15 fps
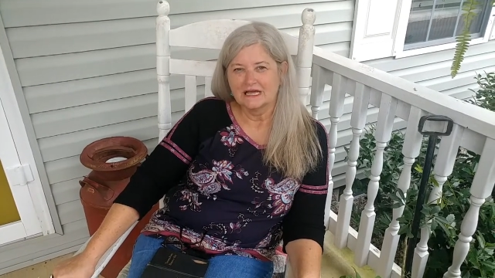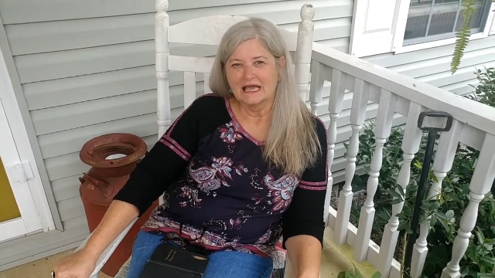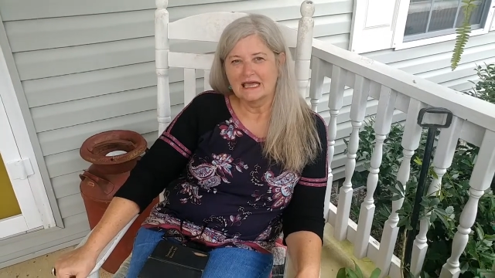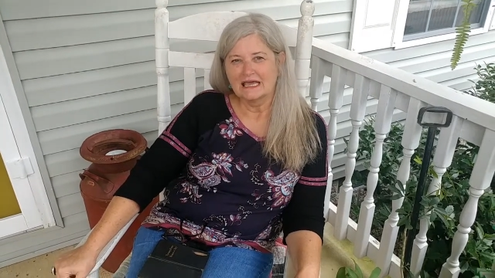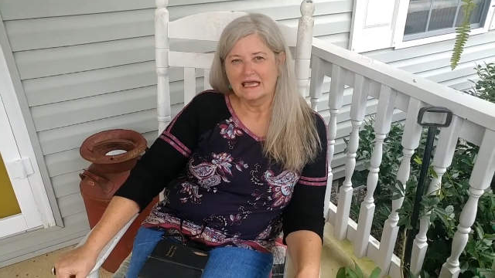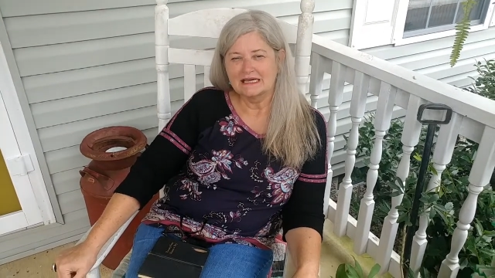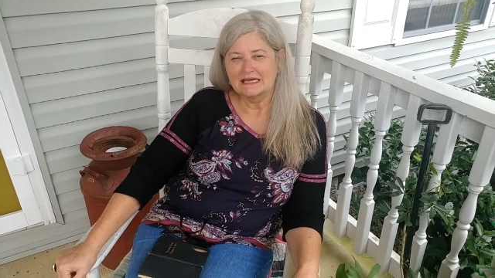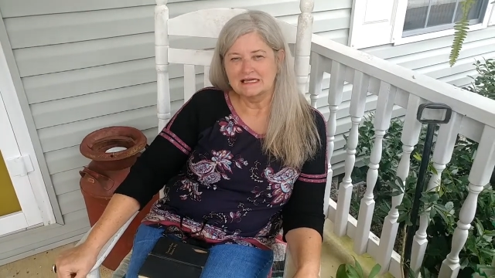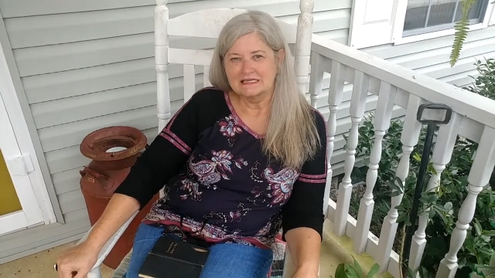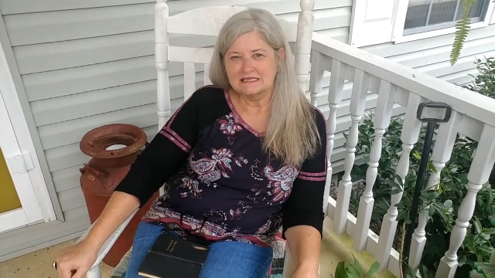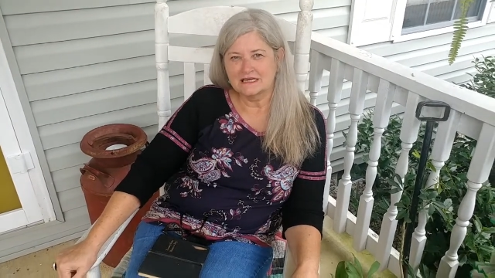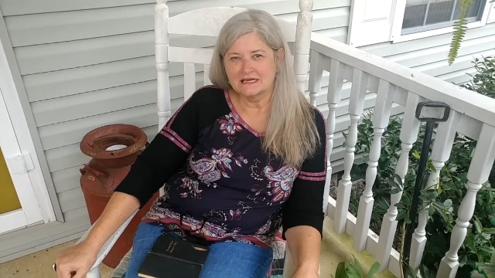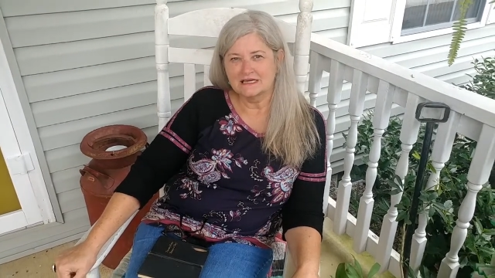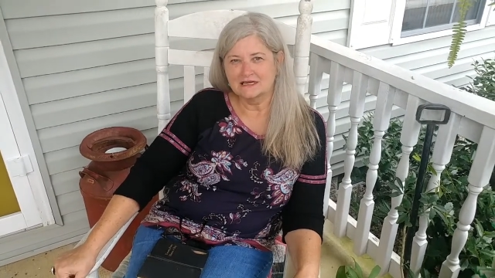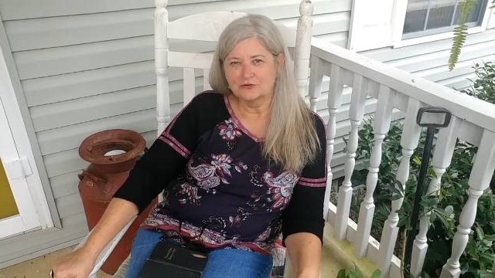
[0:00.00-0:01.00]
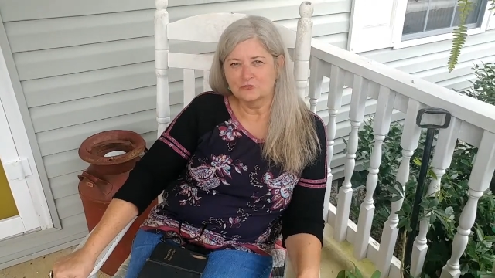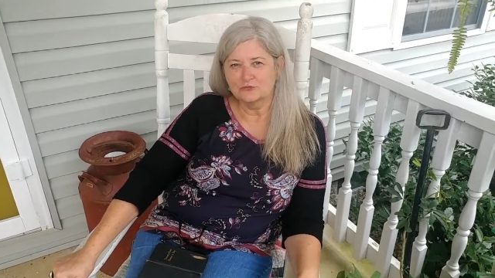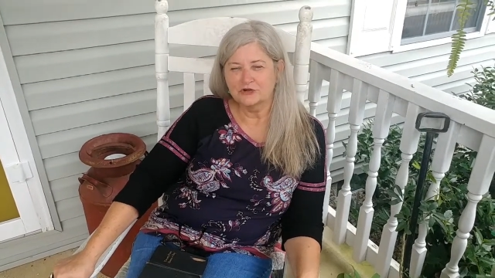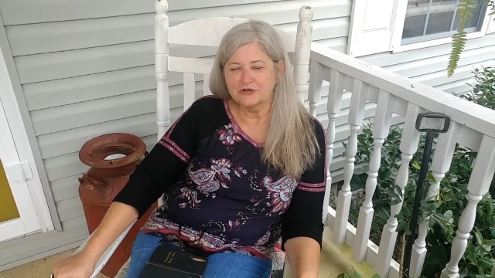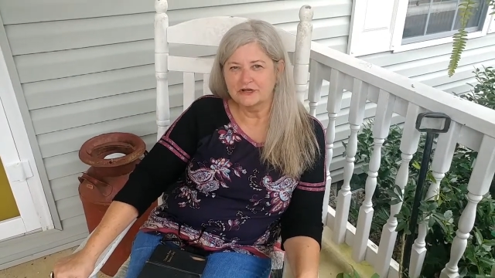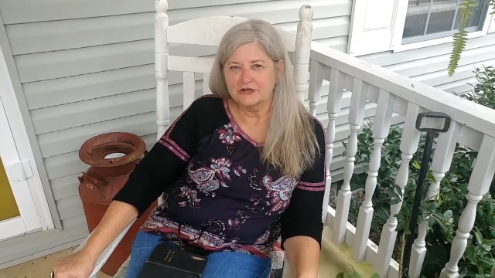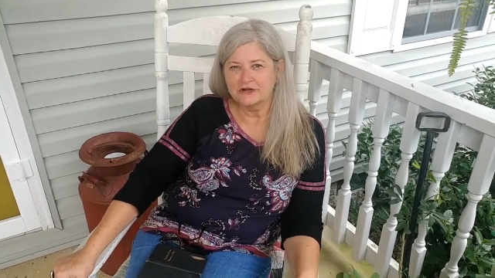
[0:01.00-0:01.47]
And we're
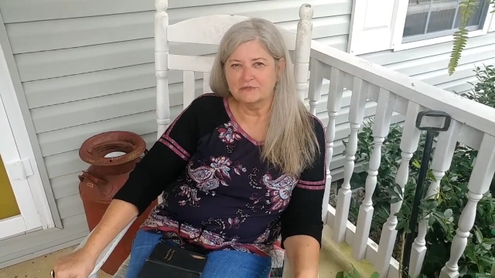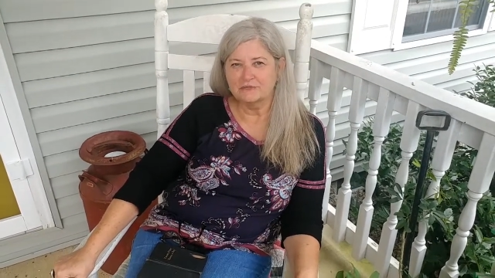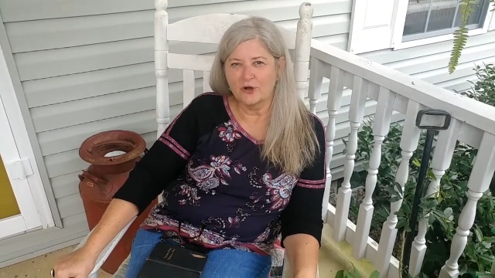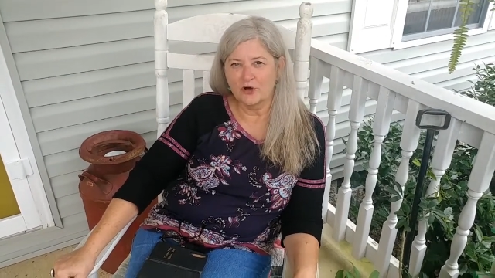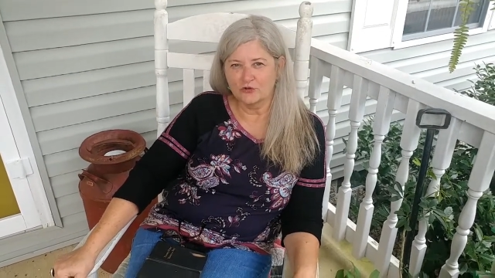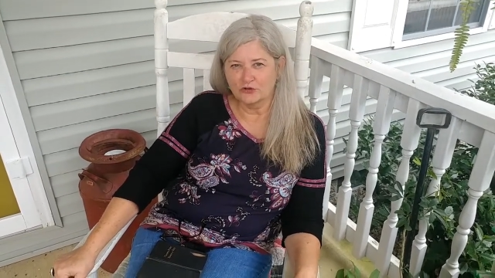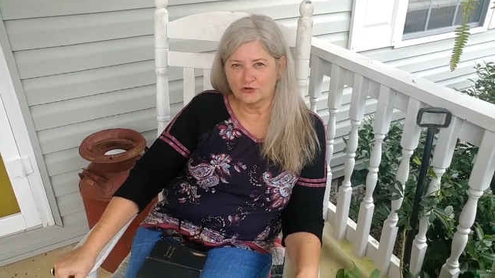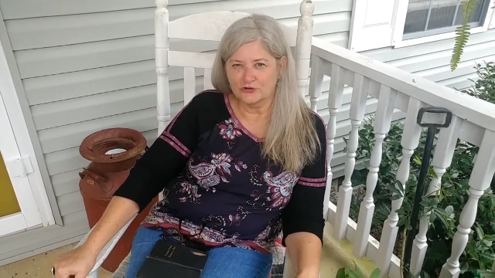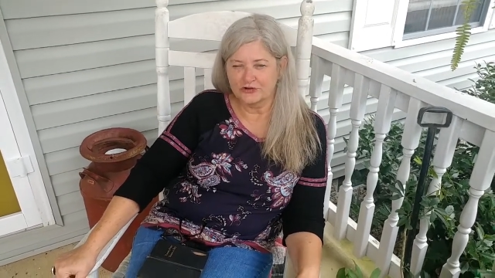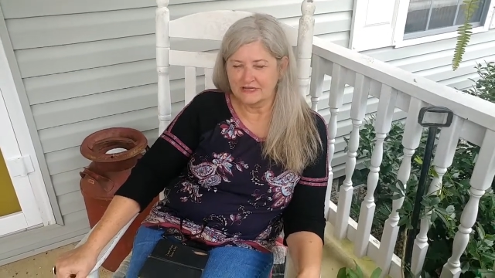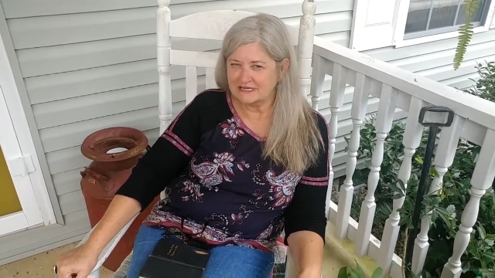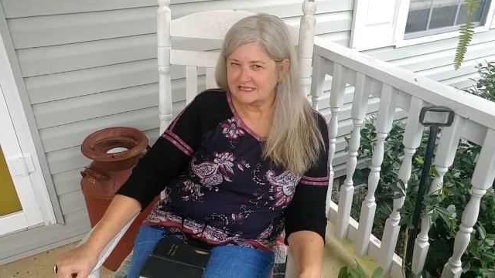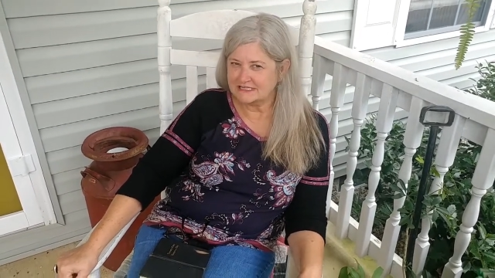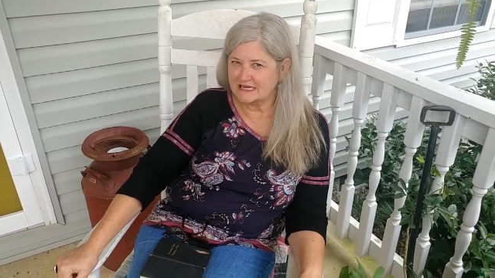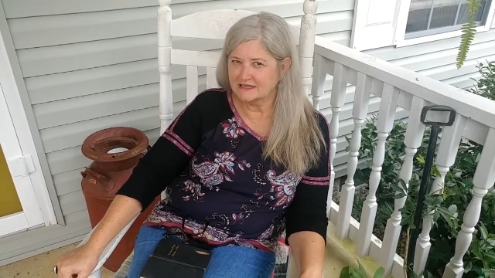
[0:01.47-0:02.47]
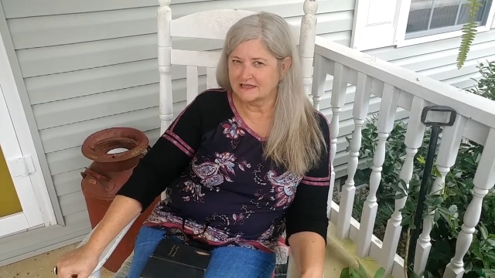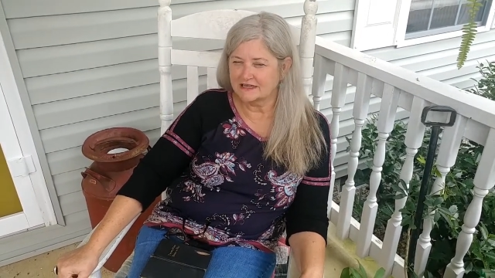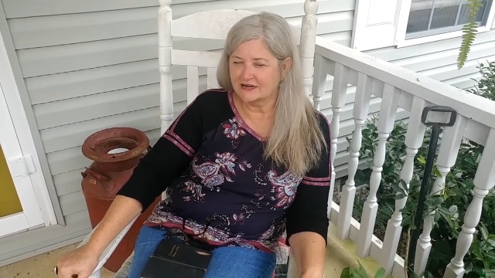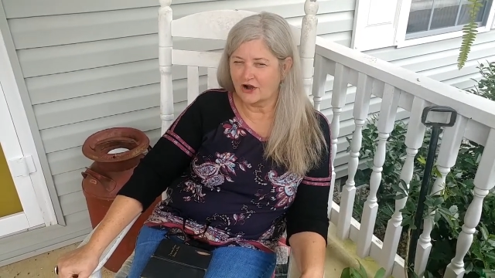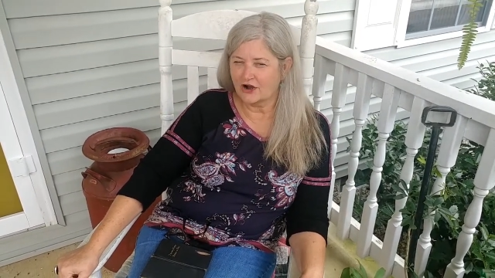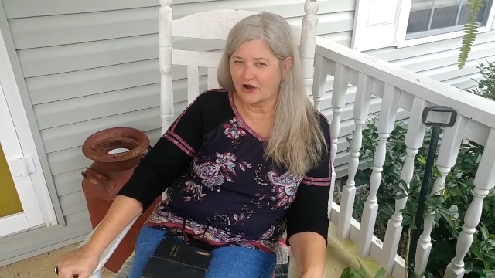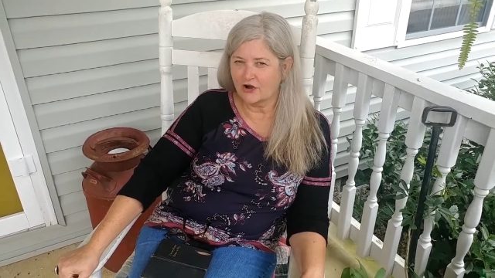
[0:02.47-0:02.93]
here in Bowling Green, Kentucky
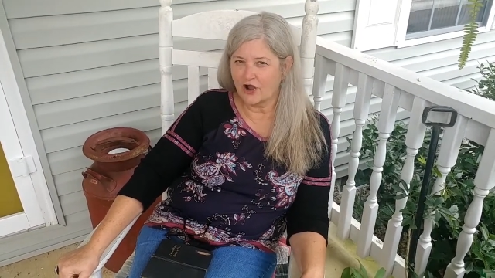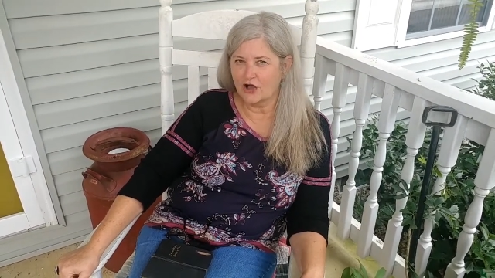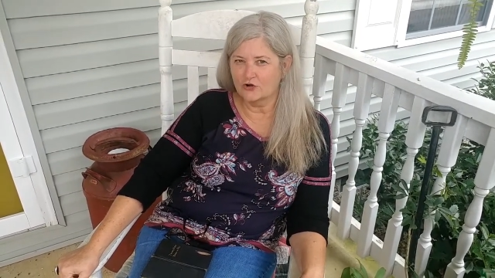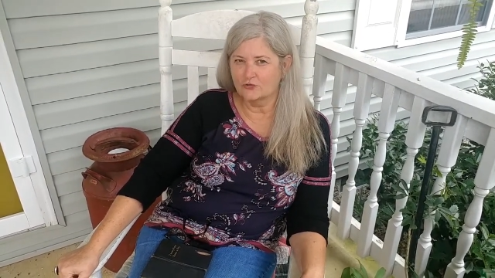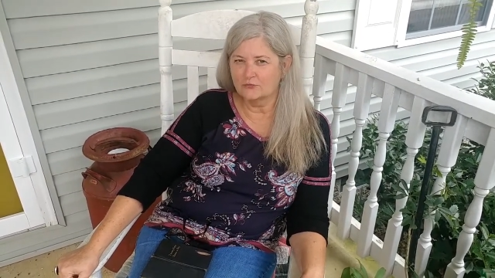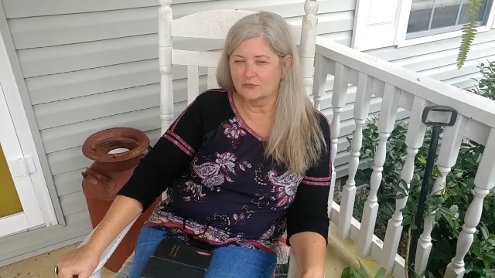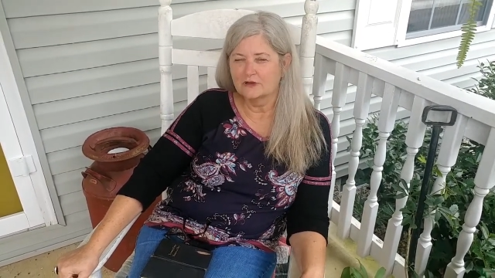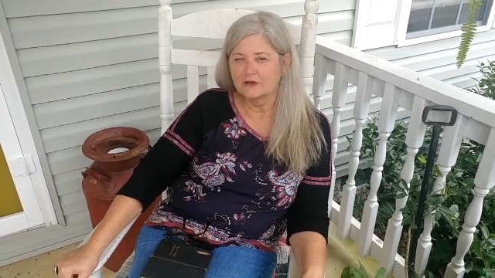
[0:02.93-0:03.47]
at our home